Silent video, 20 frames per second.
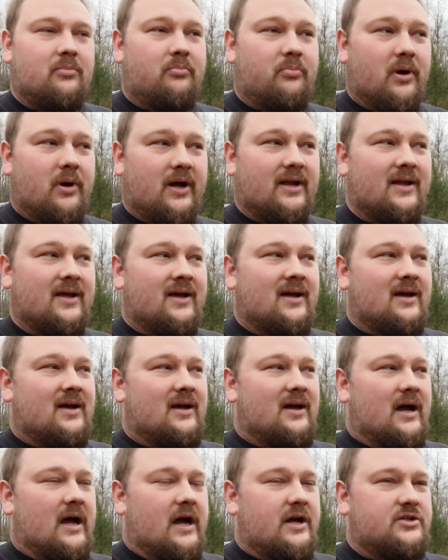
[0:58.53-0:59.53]
But
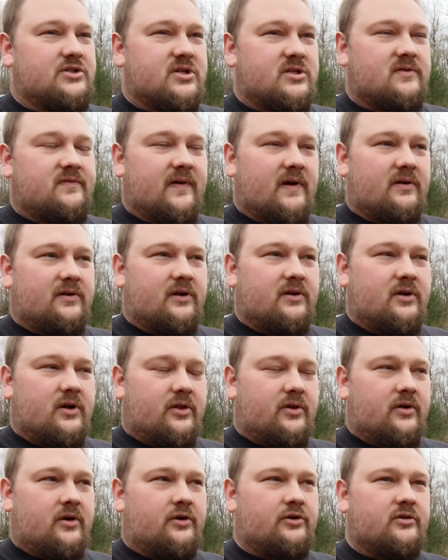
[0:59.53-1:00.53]
I just found
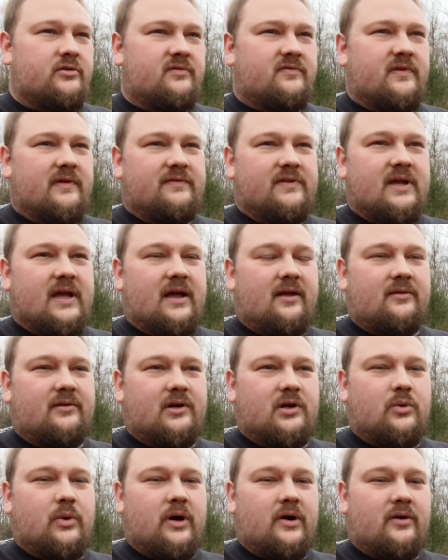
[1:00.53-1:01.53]
another 150 gallon
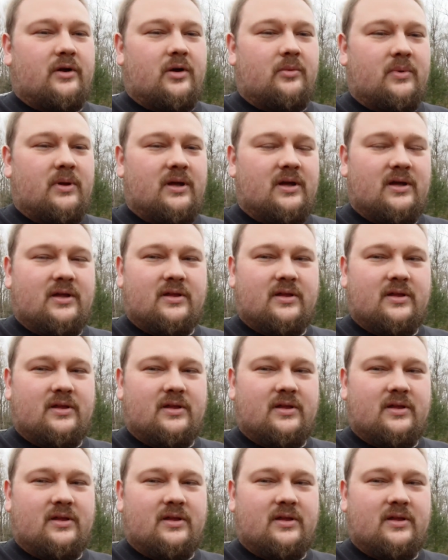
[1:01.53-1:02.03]
aquarium